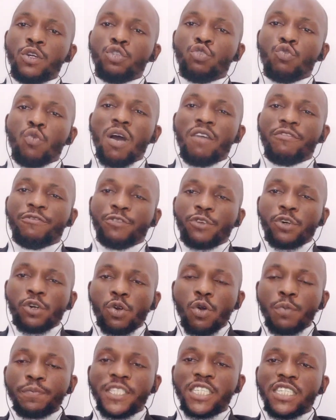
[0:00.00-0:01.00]
You have
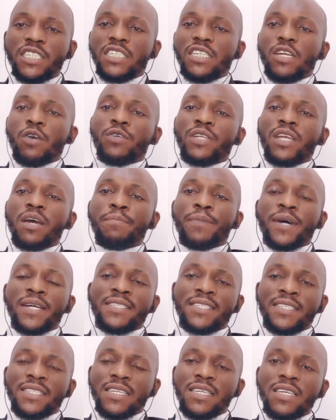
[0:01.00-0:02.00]
robbed the other
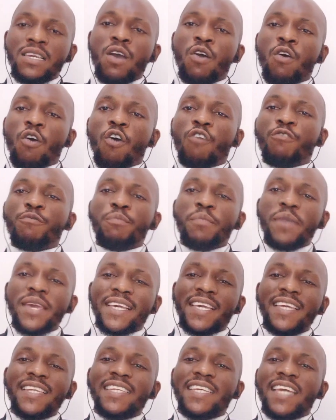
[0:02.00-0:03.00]
party of
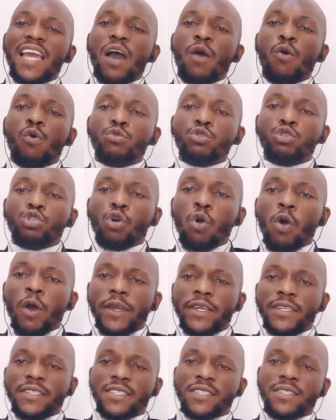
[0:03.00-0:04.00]
making their own
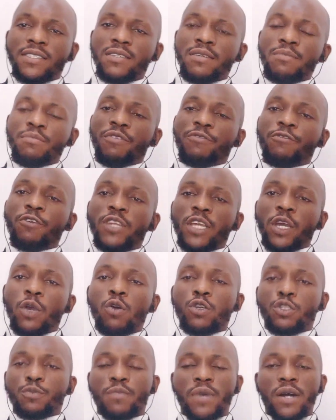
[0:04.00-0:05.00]
choice before they
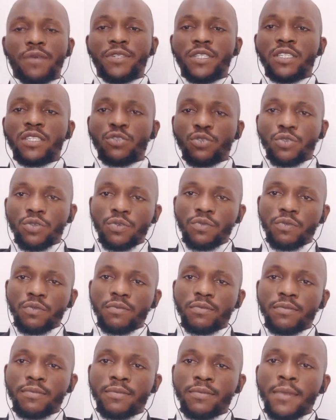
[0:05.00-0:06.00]
got married to you.
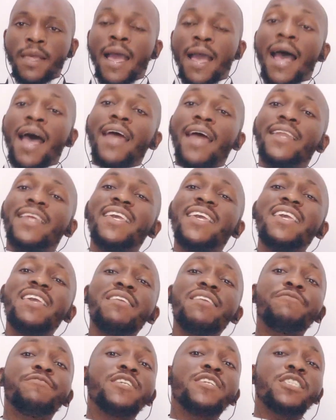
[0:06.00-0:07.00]
And
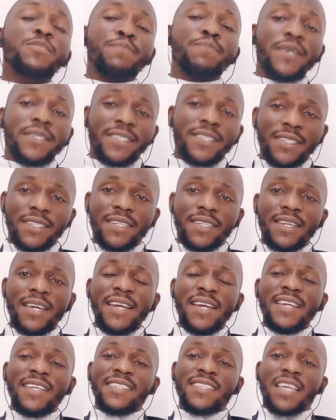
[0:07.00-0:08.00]
if this person
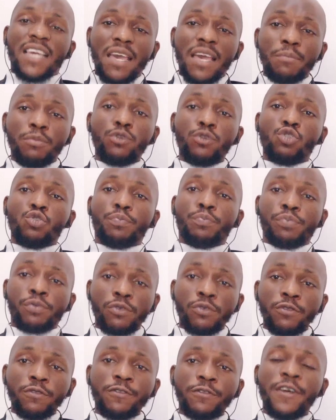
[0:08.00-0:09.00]
is able to
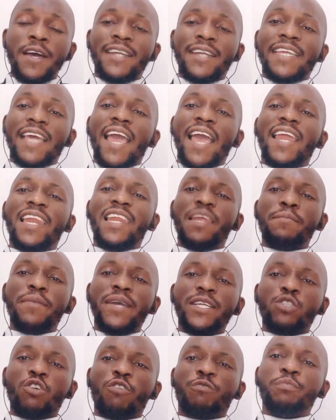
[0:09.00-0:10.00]
prove the
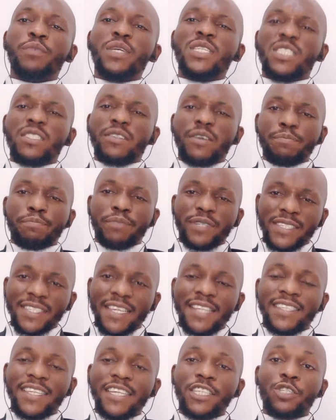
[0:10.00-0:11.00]
element of
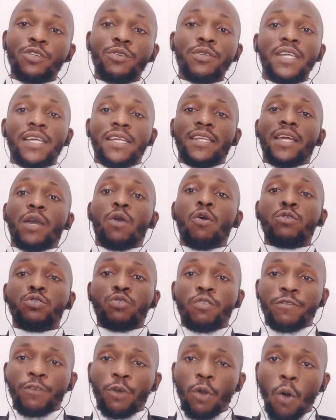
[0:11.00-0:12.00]
misrepresentation in the court
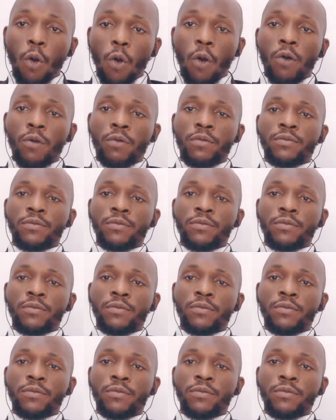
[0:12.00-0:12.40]
of law,